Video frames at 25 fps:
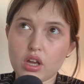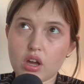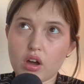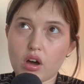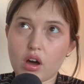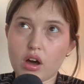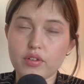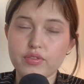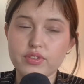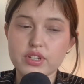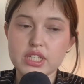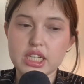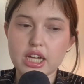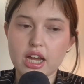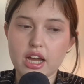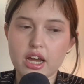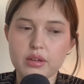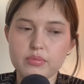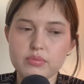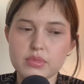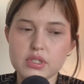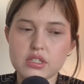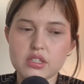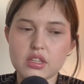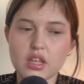
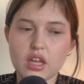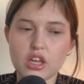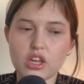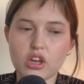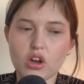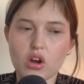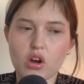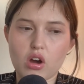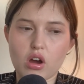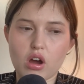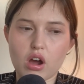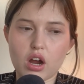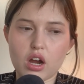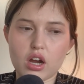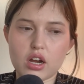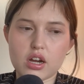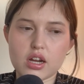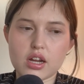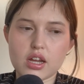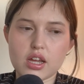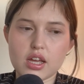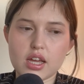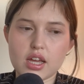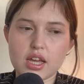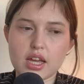oftentimes they are
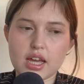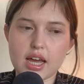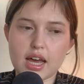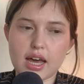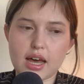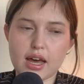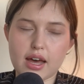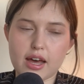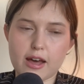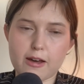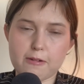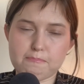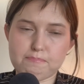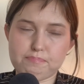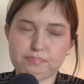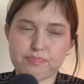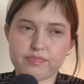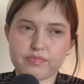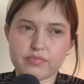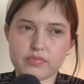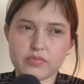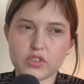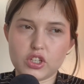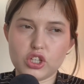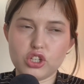
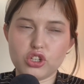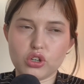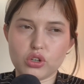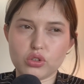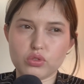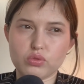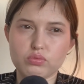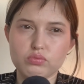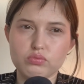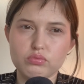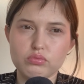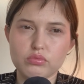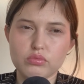you know,